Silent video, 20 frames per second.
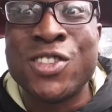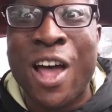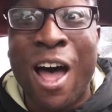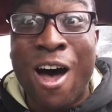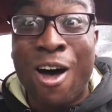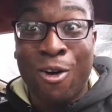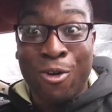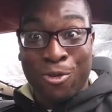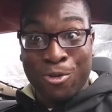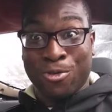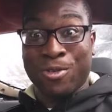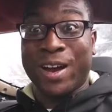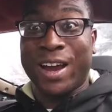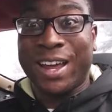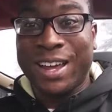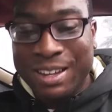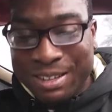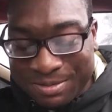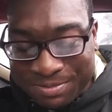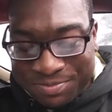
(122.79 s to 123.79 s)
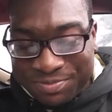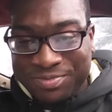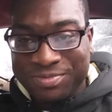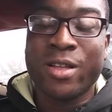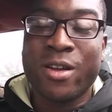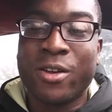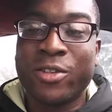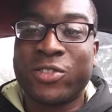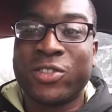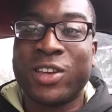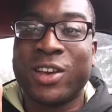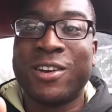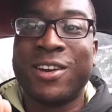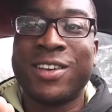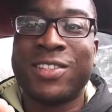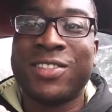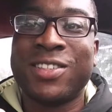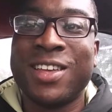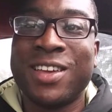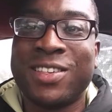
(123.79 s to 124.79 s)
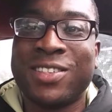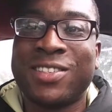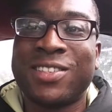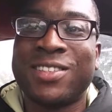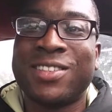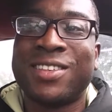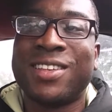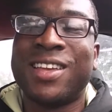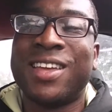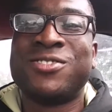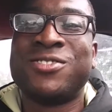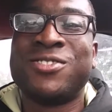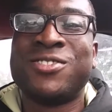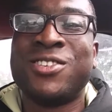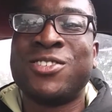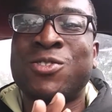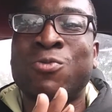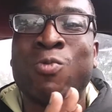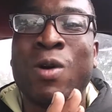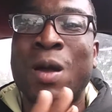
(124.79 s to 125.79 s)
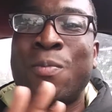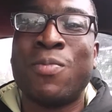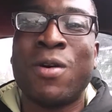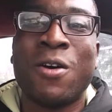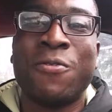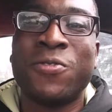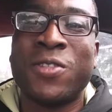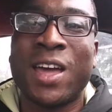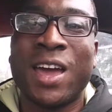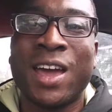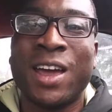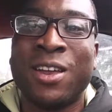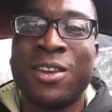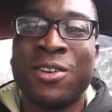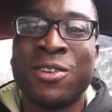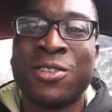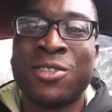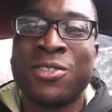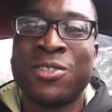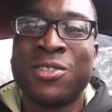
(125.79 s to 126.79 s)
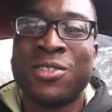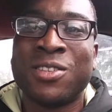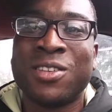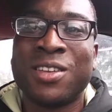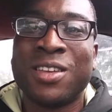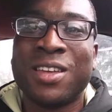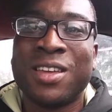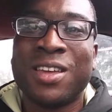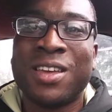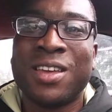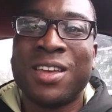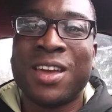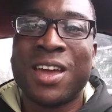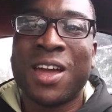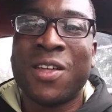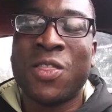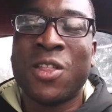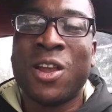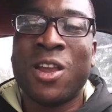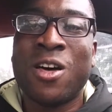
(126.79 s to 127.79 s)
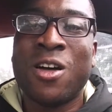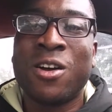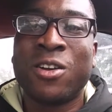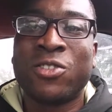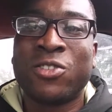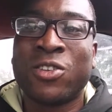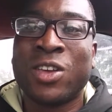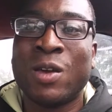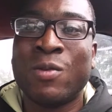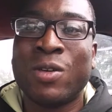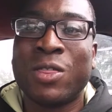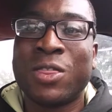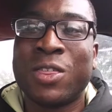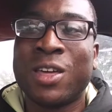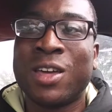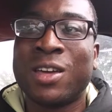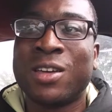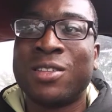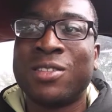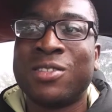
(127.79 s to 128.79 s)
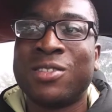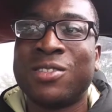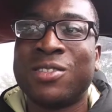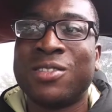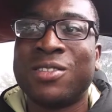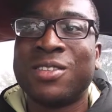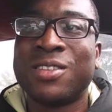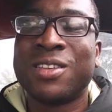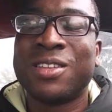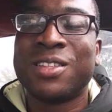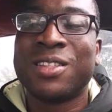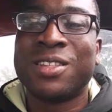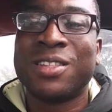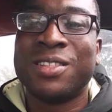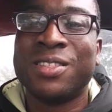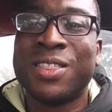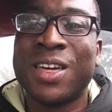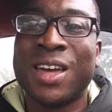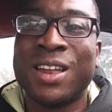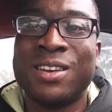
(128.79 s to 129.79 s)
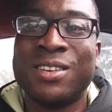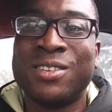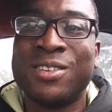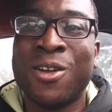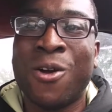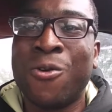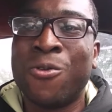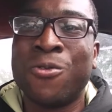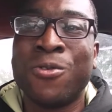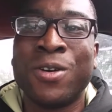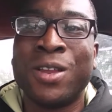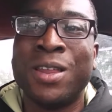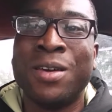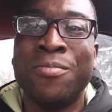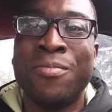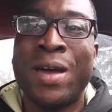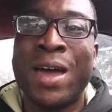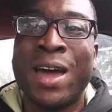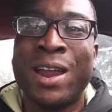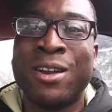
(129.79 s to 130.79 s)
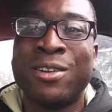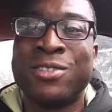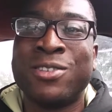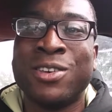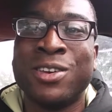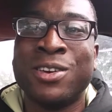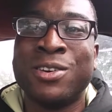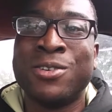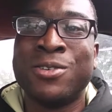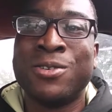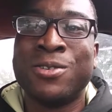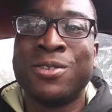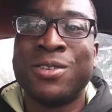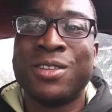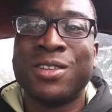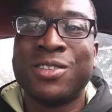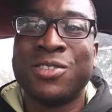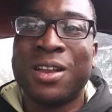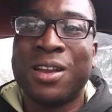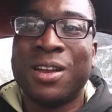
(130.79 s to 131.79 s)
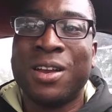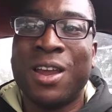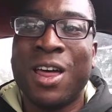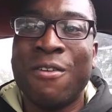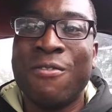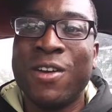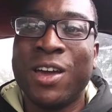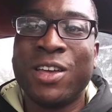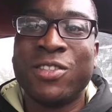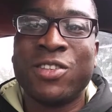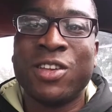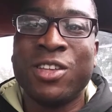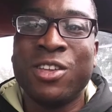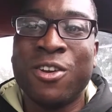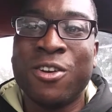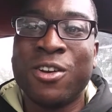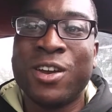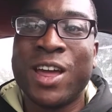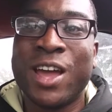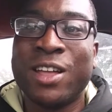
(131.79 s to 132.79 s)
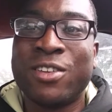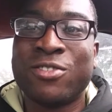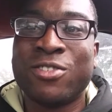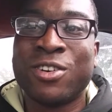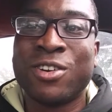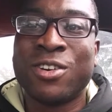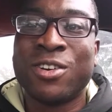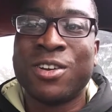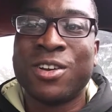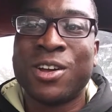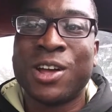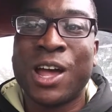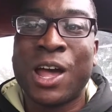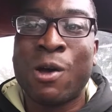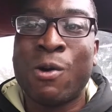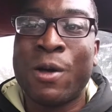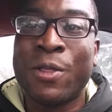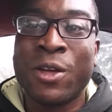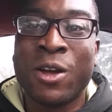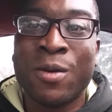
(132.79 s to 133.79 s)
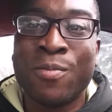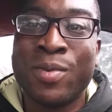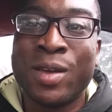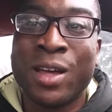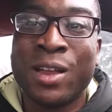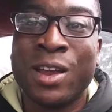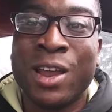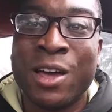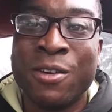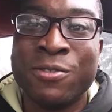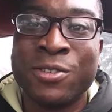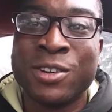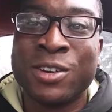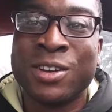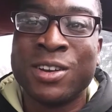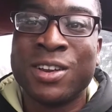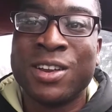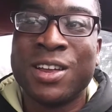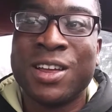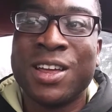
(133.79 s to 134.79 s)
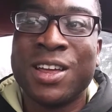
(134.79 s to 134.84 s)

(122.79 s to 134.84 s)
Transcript: In all seriousness, just wipe off the haters. In the long scheme of things, they don't really matter to you. Loving is in your nature. Go out there and be a lover.